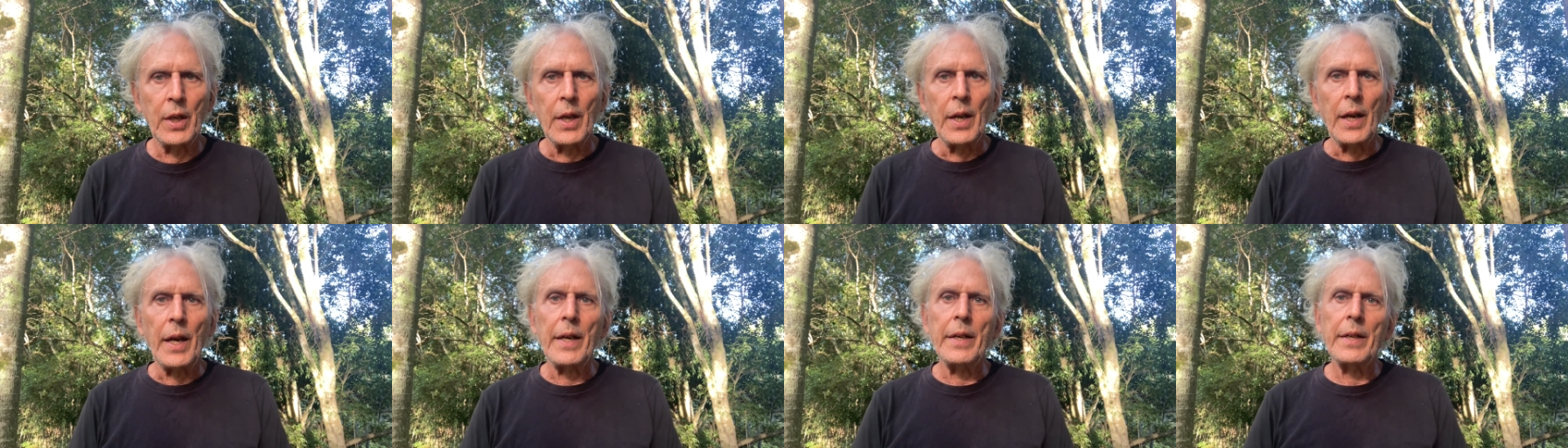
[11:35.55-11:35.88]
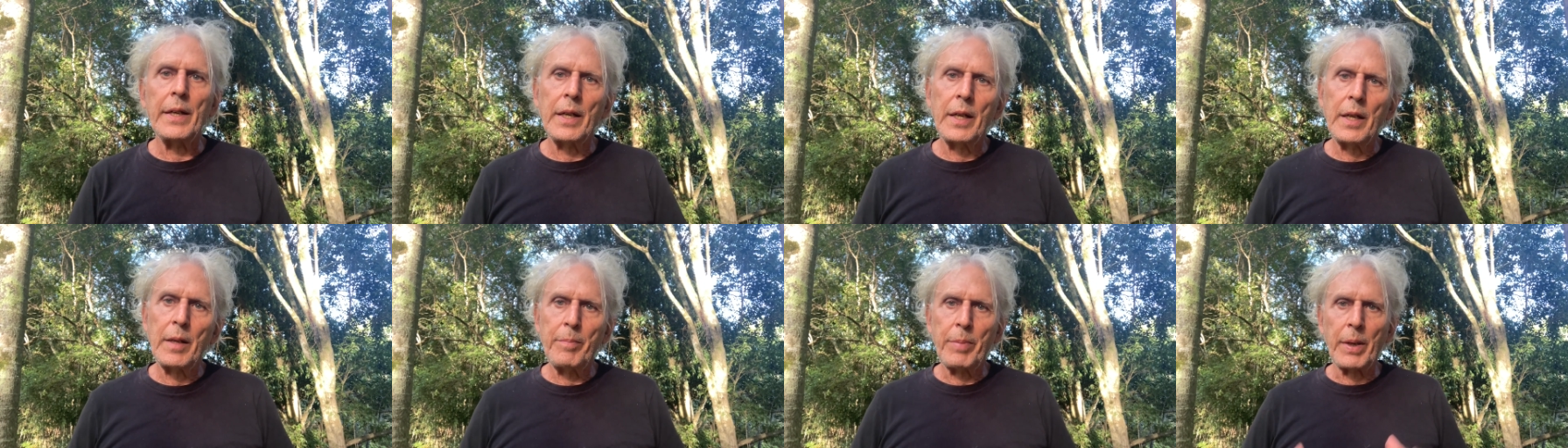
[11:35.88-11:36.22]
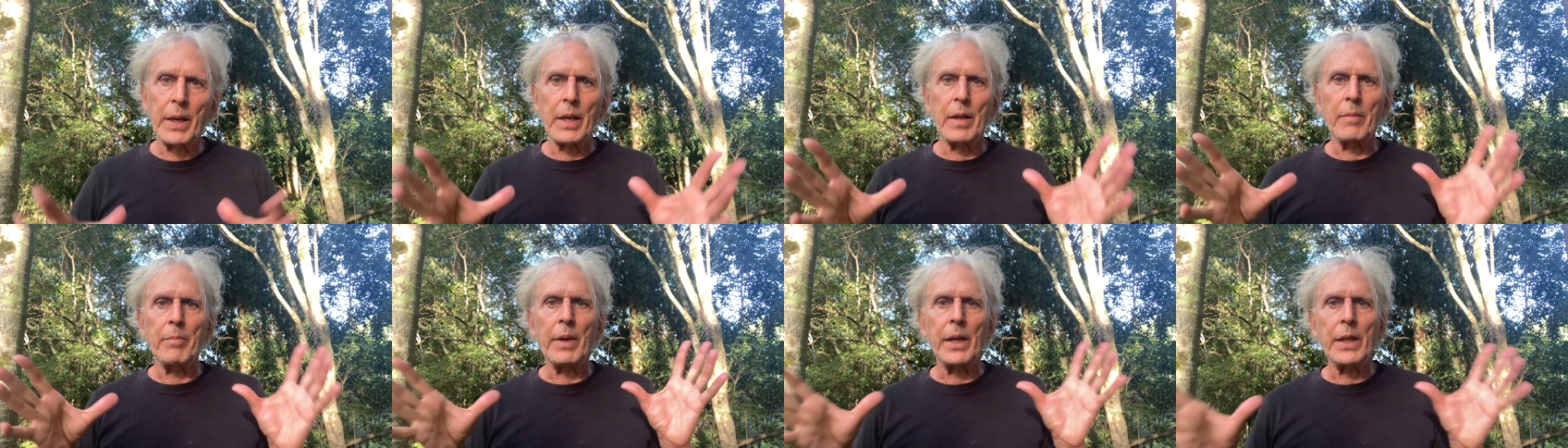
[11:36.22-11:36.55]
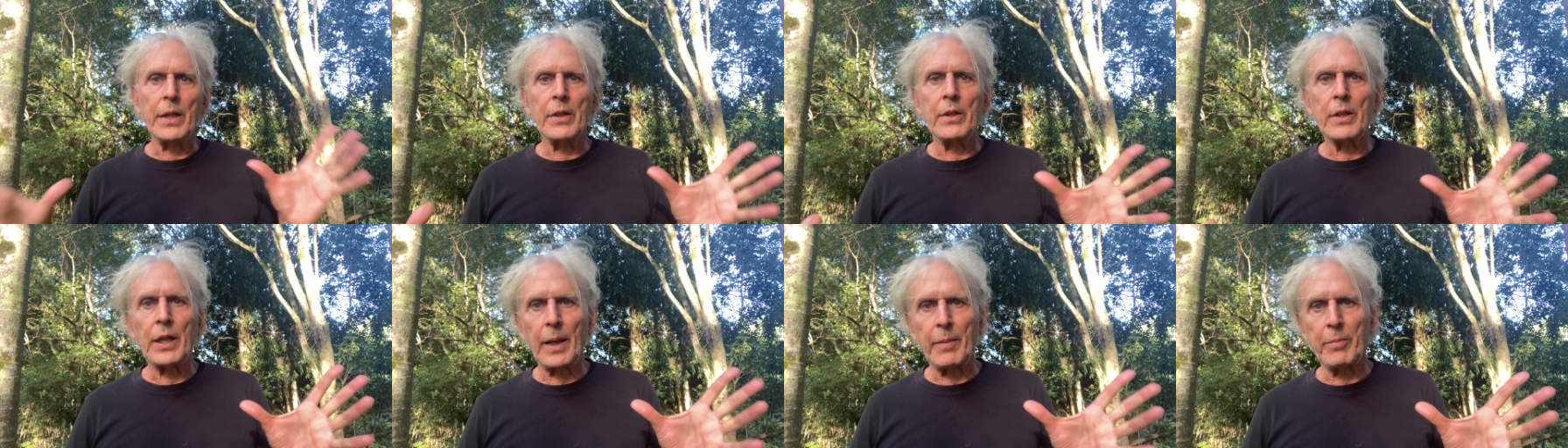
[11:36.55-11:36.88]
and they depend on many
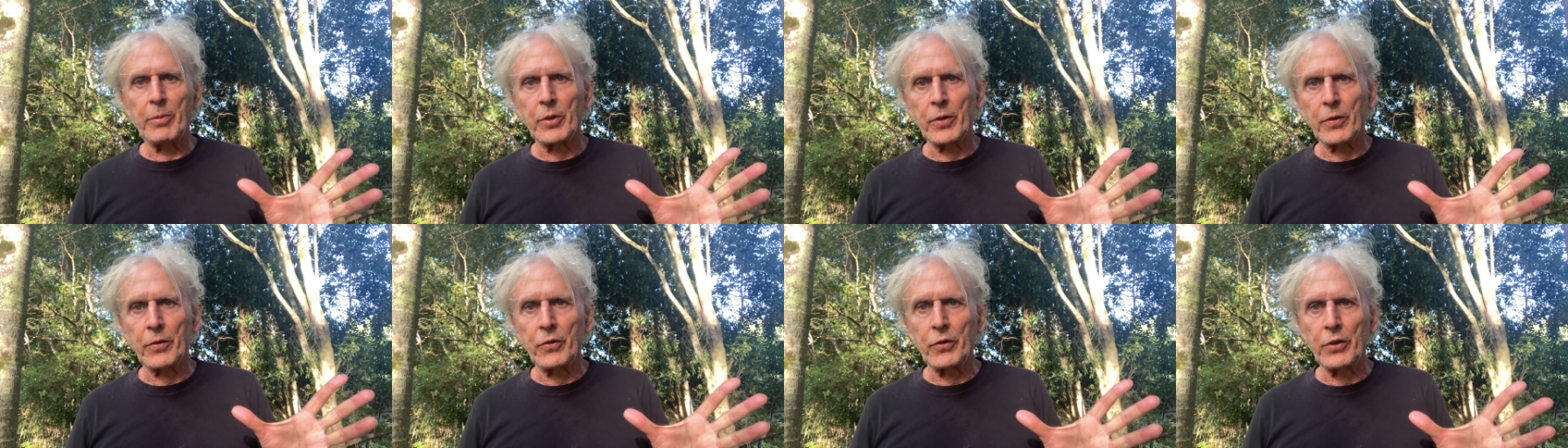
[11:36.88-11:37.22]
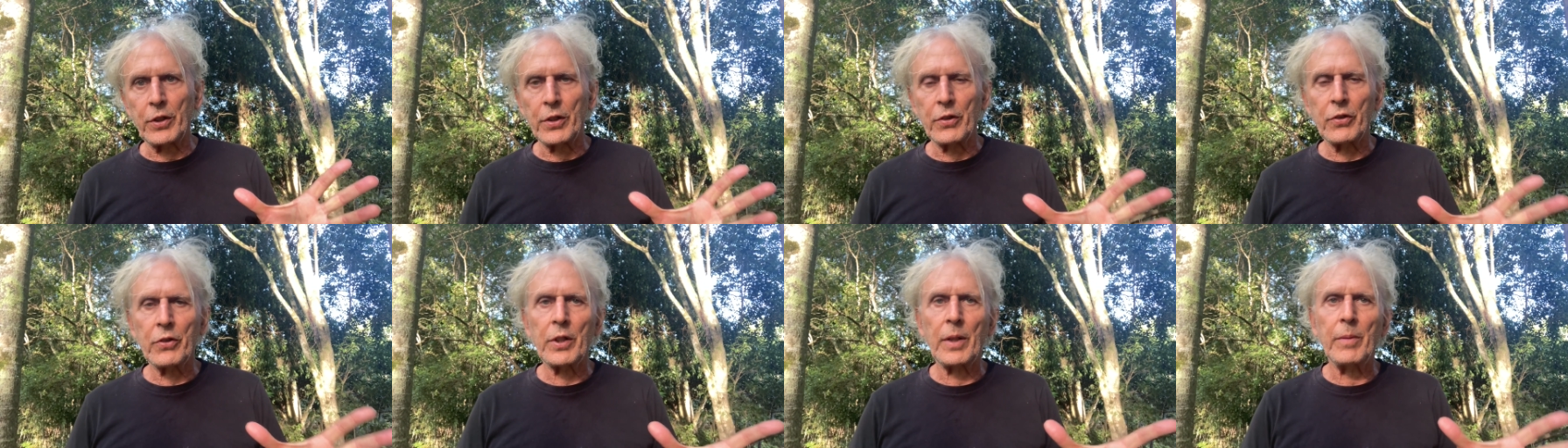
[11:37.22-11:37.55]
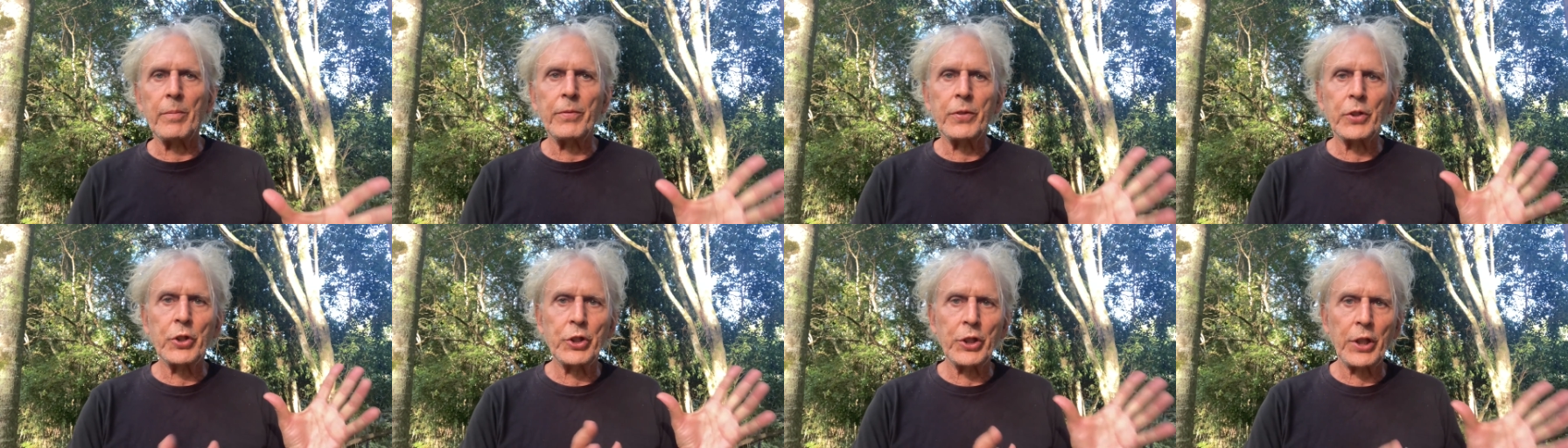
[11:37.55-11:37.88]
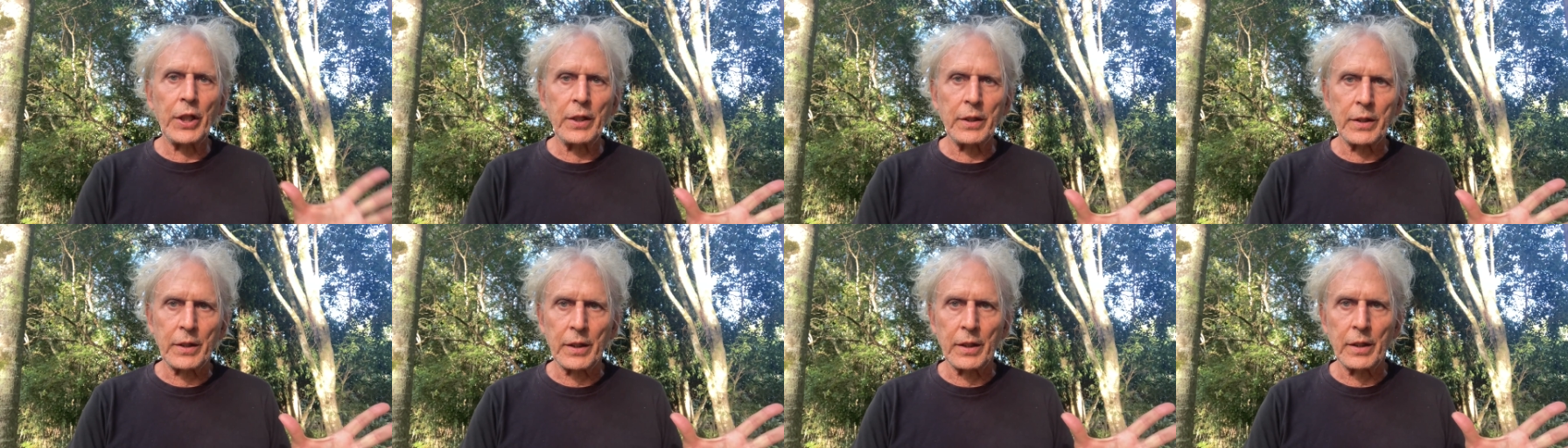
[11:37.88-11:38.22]
types of trees, some for
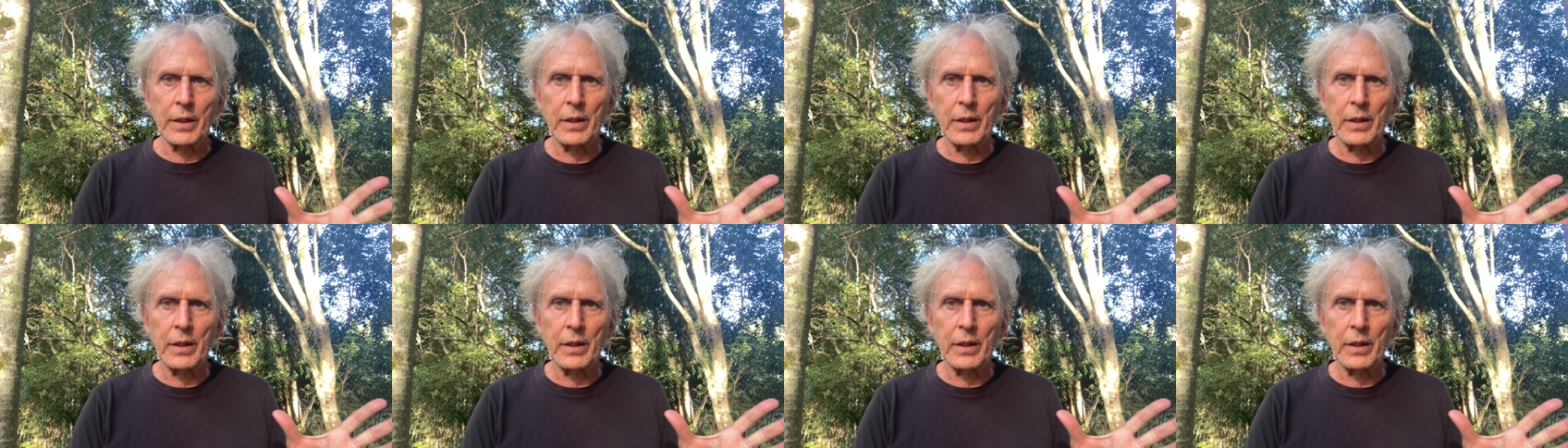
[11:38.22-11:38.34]
shelter,